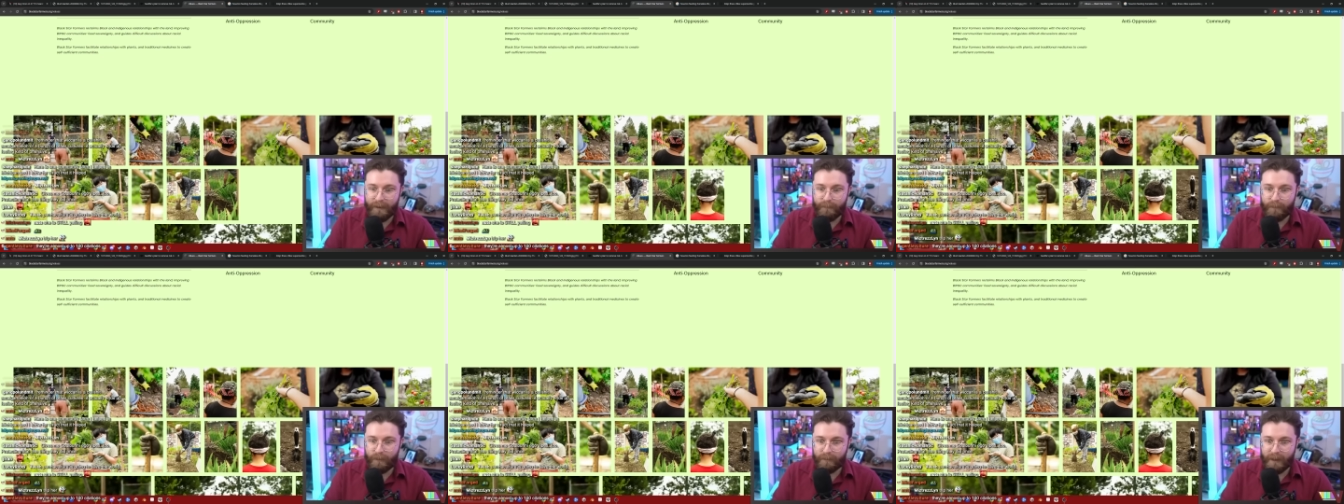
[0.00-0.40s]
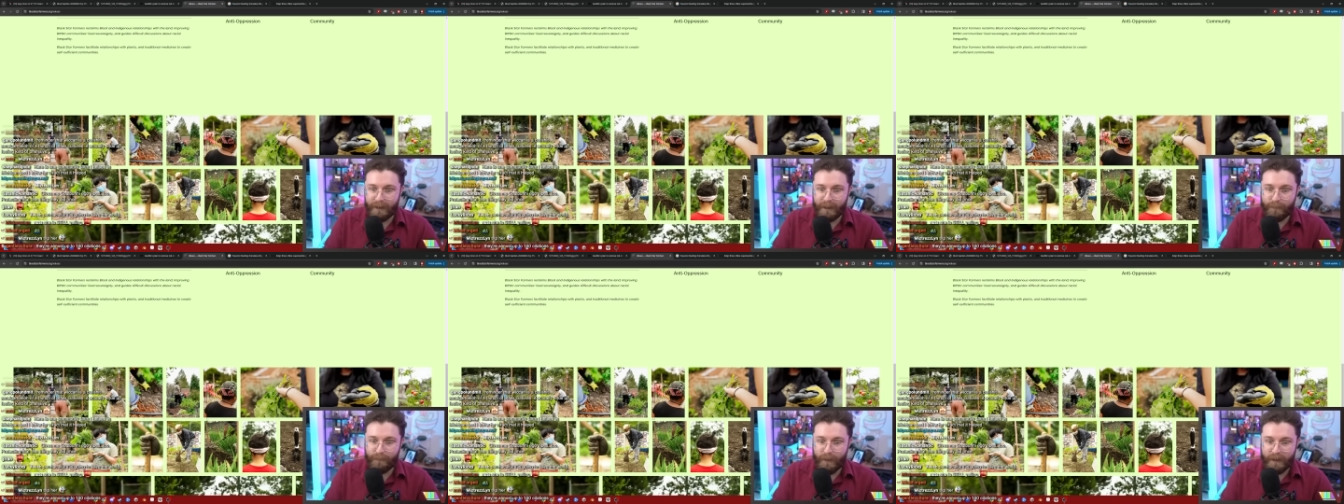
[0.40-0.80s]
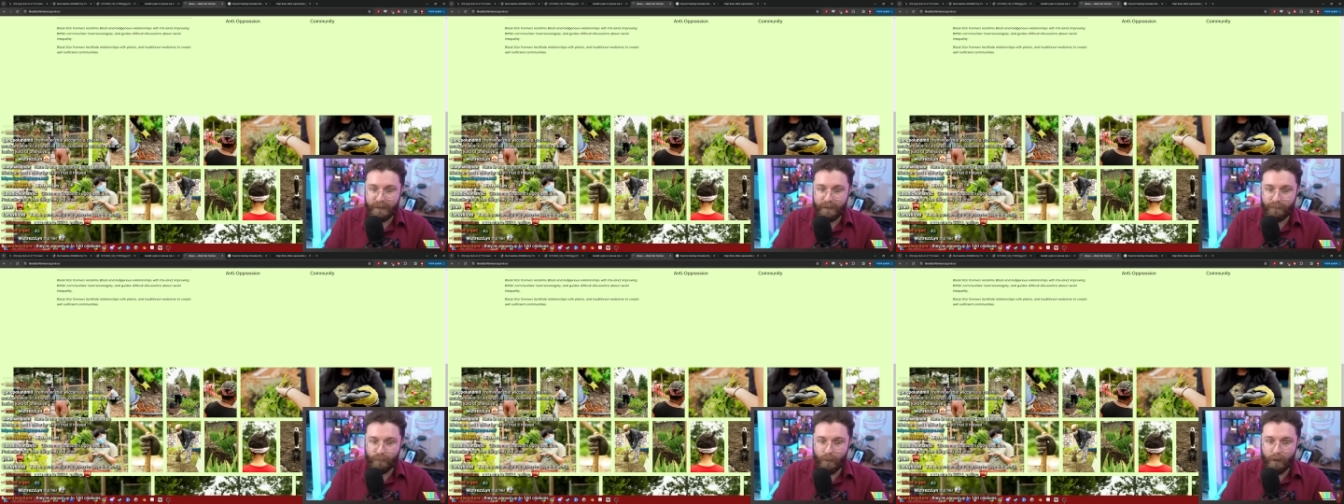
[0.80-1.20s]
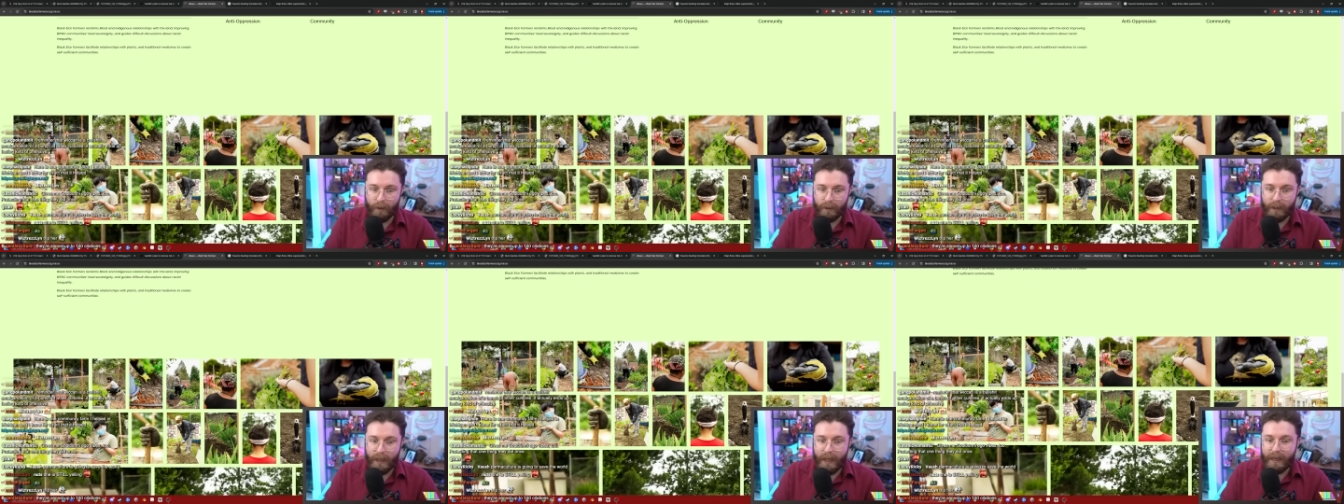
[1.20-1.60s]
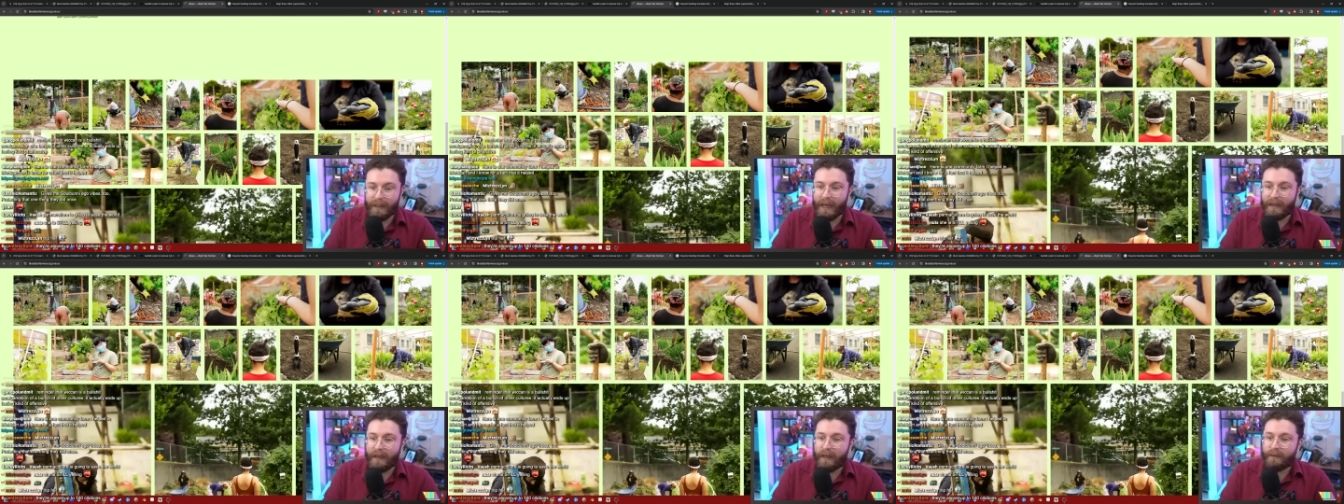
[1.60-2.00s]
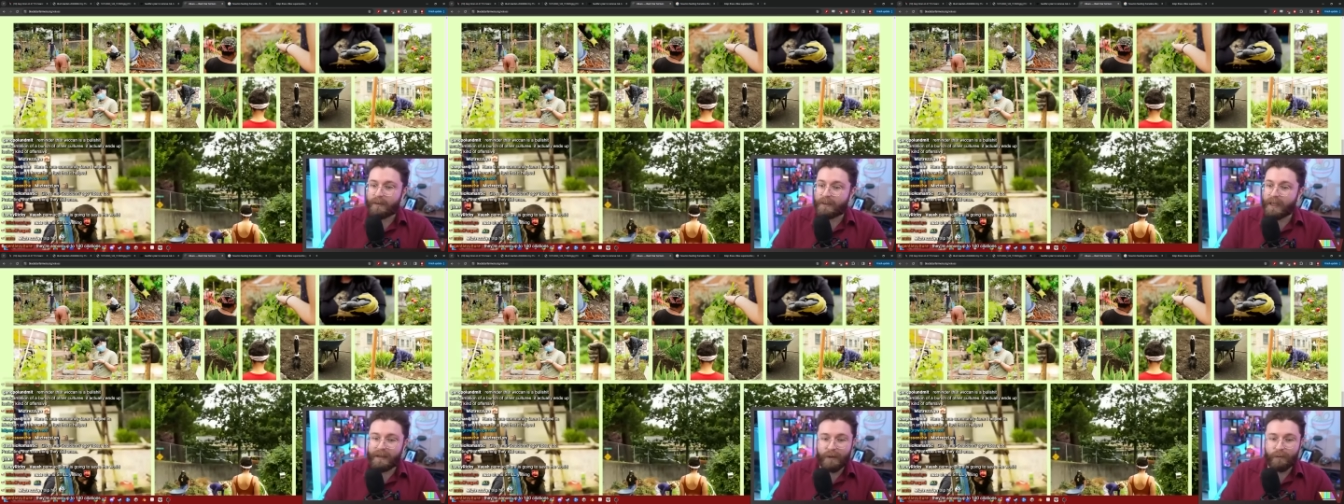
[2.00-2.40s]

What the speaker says: from like effective work. Again, there's nothing